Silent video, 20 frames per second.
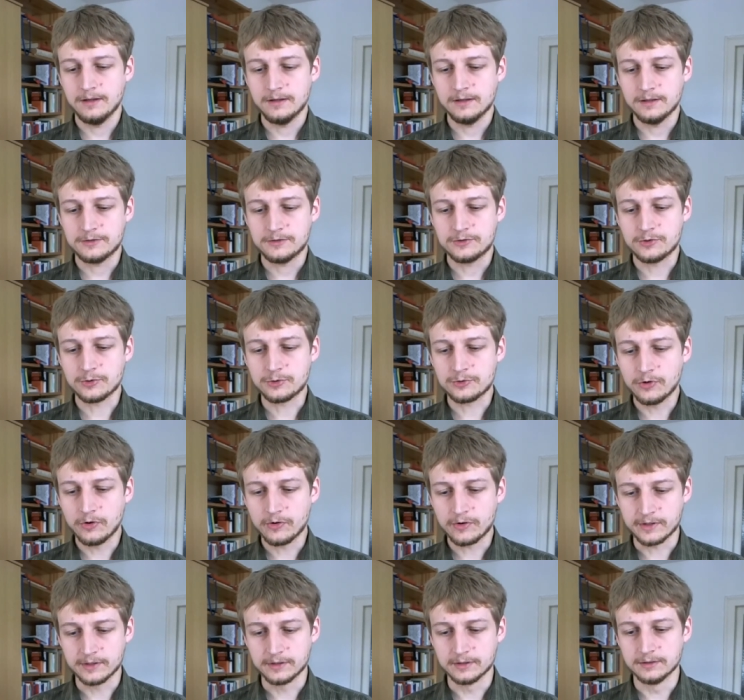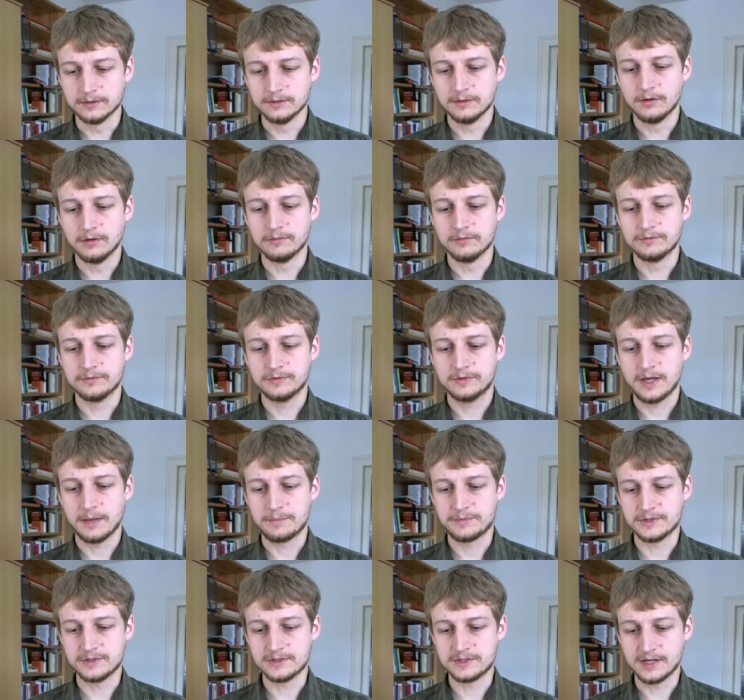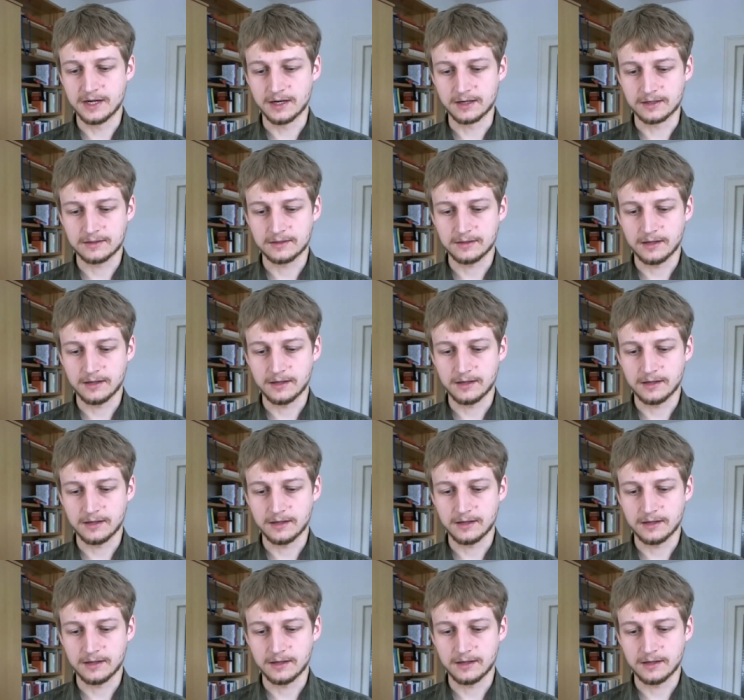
a tutorial of Captain Duck.